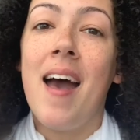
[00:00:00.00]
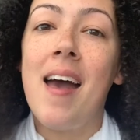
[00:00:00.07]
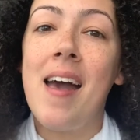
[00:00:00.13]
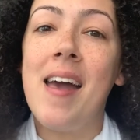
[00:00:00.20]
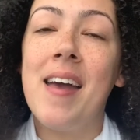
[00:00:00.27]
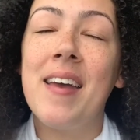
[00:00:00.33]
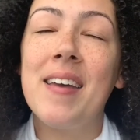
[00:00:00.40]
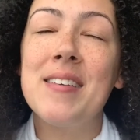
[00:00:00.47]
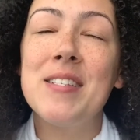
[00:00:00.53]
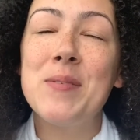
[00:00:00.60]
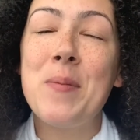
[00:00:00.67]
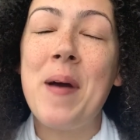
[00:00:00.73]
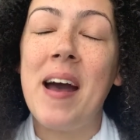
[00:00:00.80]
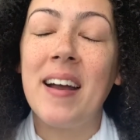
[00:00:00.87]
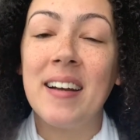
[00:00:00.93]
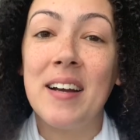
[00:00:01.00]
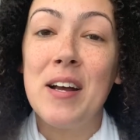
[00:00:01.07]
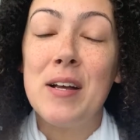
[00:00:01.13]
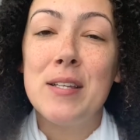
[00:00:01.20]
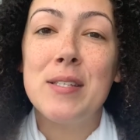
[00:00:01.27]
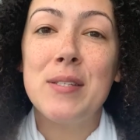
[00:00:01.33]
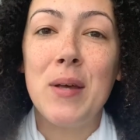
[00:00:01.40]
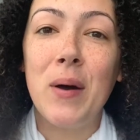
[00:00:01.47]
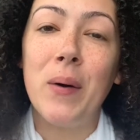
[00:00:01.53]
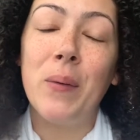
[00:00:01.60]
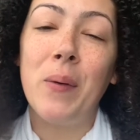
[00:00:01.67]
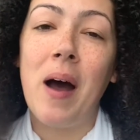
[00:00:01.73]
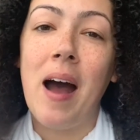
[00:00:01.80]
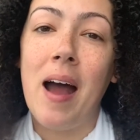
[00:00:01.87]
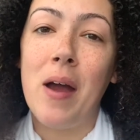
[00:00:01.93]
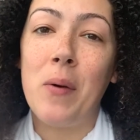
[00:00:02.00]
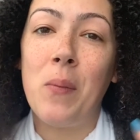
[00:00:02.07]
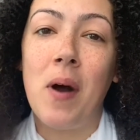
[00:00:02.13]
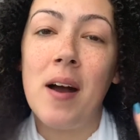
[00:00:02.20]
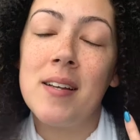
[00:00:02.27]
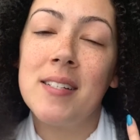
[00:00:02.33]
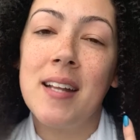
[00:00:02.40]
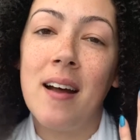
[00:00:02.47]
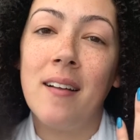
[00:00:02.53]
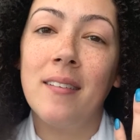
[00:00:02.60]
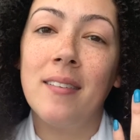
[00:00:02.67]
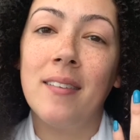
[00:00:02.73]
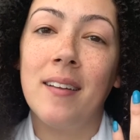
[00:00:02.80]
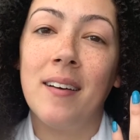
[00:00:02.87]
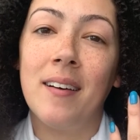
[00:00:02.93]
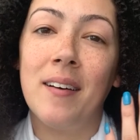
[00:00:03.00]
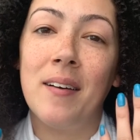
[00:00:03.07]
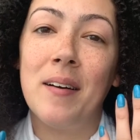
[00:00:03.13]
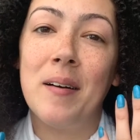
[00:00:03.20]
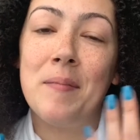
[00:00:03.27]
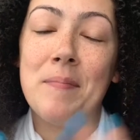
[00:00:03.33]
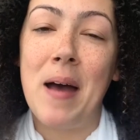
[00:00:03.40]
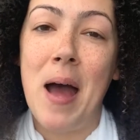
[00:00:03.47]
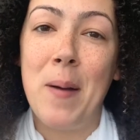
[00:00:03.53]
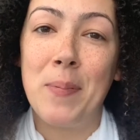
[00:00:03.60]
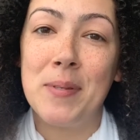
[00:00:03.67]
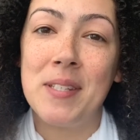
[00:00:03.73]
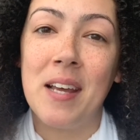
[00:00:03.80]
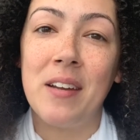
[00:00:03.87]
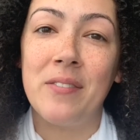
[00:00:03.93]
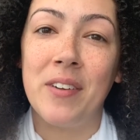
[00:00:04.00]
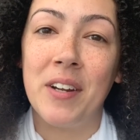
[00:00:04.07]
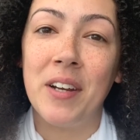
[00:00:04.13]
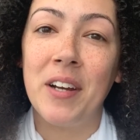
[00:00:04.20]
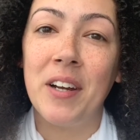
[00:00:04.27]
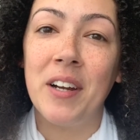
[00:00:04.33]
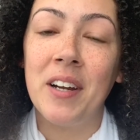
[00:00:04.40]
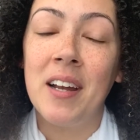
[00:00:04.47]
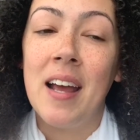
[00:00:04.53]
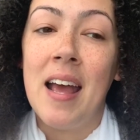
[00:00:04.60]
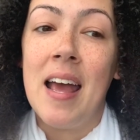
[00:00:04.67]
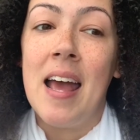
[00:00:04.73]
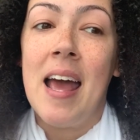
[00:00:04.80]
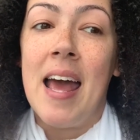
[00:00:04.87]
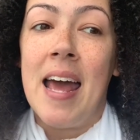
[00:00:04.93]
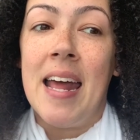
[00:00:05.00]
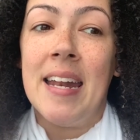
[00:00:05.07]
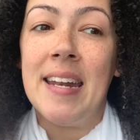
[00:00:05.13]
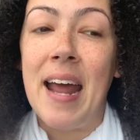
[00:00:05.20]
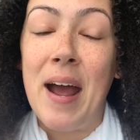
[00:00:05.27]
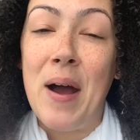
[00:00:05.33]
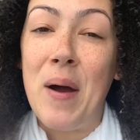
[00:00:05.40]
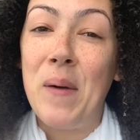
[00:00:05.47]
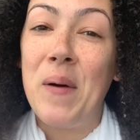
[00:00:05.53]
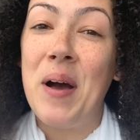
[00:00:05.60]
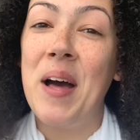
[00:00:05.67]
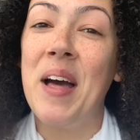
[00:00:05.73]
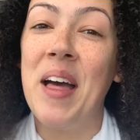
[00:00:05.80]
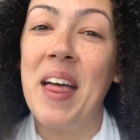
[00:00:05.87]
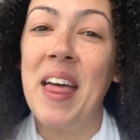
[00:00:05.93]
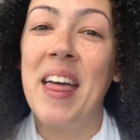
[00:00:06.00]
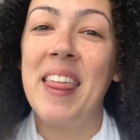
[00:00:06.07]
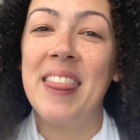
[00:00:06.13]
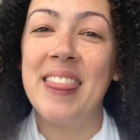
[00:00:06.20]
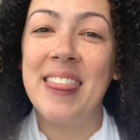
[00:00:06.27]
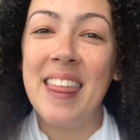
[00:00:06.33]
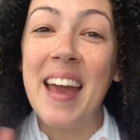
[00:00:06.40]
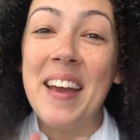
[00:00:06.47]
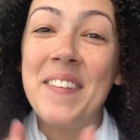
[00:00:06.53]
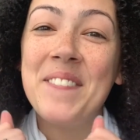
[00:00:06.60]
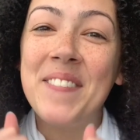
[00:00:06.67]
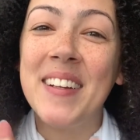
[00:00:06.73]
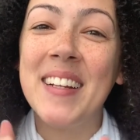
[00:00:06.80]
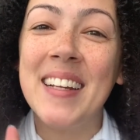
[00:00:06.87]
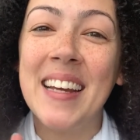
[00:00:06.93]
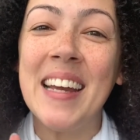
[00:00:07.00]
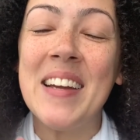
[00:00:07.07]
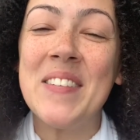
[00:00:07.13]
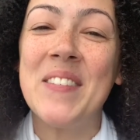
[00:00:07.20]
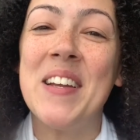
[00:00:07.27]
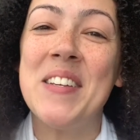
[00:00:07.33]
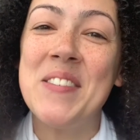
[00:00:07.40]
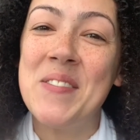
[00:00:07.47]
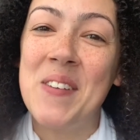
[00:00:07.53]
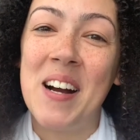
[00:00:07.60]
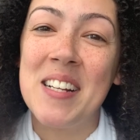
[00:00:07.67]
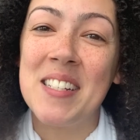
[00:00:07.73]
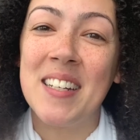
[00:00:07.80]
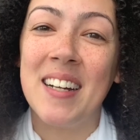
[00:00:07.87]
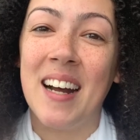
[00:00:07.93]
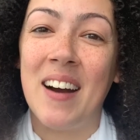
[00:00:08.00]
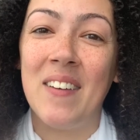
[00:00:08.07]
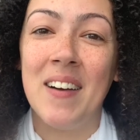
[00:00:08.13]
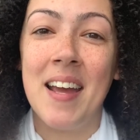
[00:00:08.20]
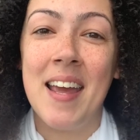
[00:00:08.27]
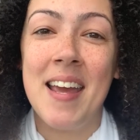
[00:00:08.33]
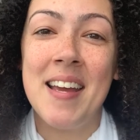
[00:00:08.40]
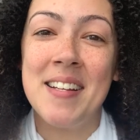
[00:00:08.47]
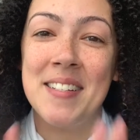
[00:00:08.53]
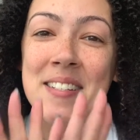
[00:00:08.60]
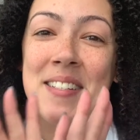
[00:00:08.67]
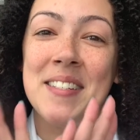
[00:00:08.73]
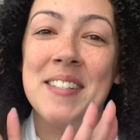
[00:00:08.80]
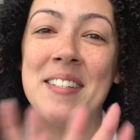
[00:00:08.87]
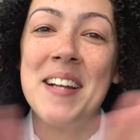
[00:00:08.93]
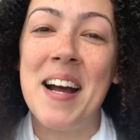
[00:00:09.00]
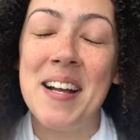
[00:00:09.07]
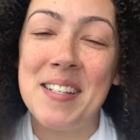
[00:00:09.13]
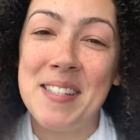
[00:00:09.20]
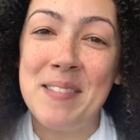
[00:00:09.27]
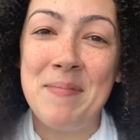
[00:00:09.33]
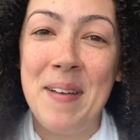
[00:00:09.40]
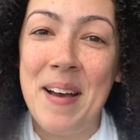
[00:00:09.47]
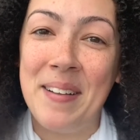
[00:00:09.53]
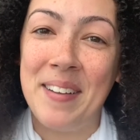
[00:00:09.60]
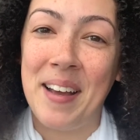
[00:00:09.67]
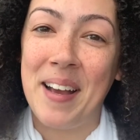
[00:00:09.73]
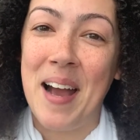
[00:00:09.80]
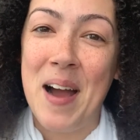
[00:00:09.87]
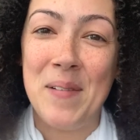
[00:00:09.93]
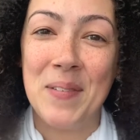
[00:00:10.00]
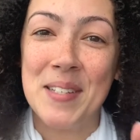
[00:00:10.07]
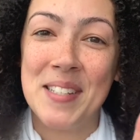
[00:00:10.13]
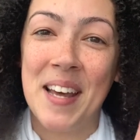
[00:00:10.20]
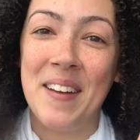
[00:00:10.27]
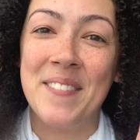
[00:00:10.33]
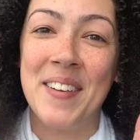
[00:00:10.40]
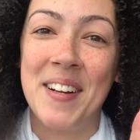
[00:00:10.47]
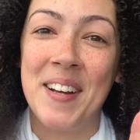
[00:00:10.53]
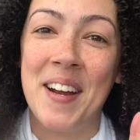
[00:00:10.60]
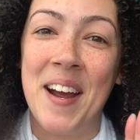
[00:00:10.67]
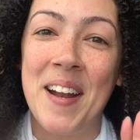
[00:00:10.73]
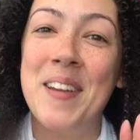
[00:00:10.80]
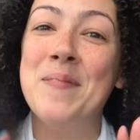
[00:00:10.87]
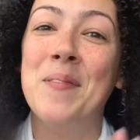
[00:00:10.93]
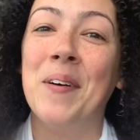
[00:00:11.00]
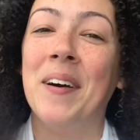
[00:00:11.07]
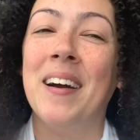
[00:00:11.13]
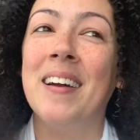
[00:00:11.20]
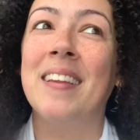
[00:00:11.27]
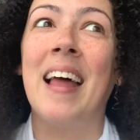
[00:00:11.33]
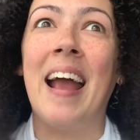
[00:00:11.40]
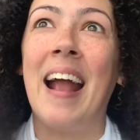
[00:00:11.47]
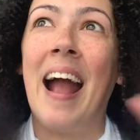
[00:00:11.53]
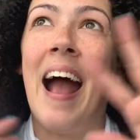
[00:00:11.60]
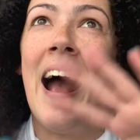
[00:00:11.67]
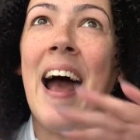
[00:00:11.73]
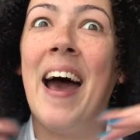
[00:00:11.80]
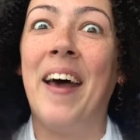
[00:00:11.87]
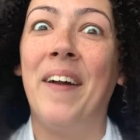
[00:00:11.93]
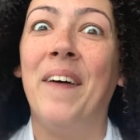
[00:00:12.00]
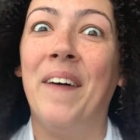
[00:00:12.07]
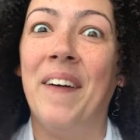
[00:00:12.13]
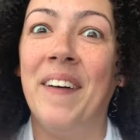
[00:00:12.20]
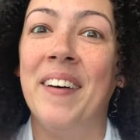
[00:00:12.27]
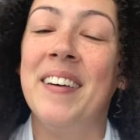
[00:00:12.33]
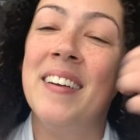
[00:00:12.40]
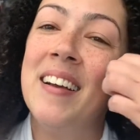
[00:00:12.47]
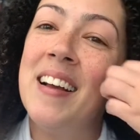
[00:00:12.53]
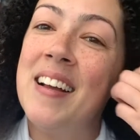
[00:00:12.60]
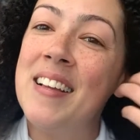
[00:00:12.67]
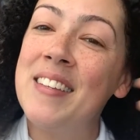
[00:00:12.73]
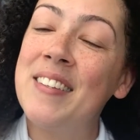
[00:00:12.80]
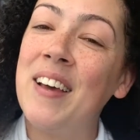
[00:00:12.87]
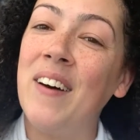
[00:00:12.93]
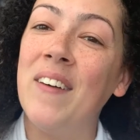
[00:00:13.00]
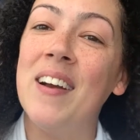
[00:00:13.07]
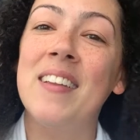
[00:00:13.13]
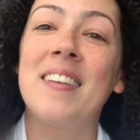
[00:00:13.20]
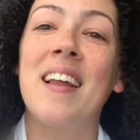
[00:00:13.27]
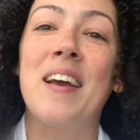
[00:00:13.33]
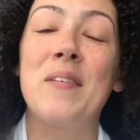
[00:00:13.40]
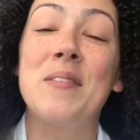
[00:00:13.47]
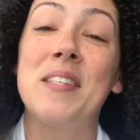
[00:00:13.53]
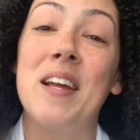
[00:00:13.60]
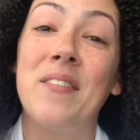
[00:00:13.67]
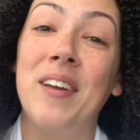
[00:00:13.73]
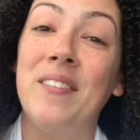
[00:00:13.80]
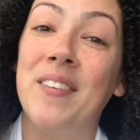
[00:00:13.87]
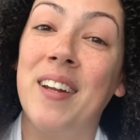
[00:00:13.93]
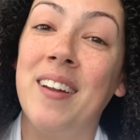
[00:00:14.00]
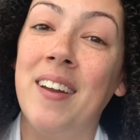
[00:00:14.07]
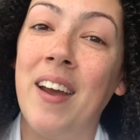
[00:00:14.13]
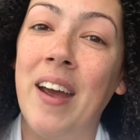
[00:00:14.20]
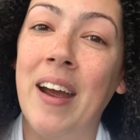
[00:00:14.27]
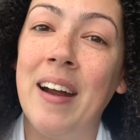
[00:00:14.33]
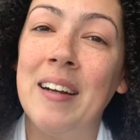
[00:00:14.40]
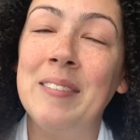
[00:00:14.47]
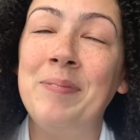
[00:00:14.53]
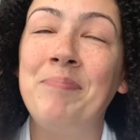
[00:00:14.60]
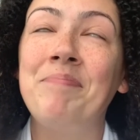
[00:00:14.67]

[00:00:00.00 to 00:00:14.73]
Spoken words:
And we're back. So I washed out the apple cider vinegar. Now, thankfully, when you wash it out, it does not smell like apple cider vinegar anymore, like at all. So it's like it was never even in your hair.